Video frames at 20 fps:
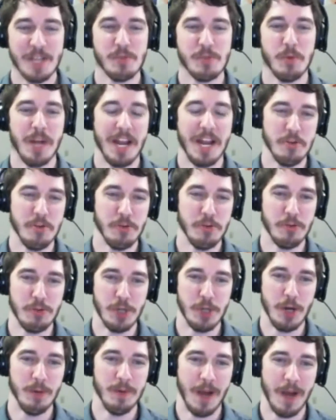what I do,
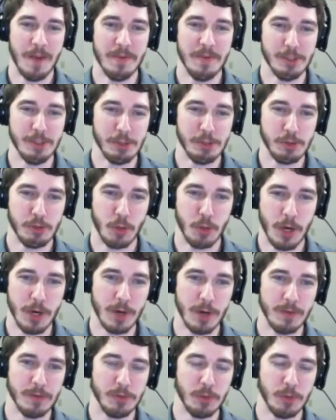Joe. I'm a
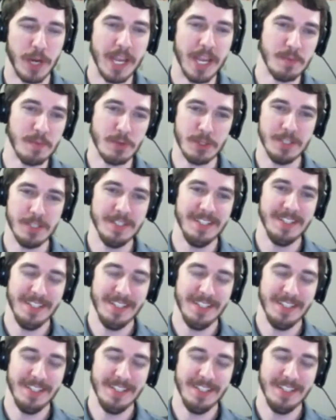destroyer of dreams.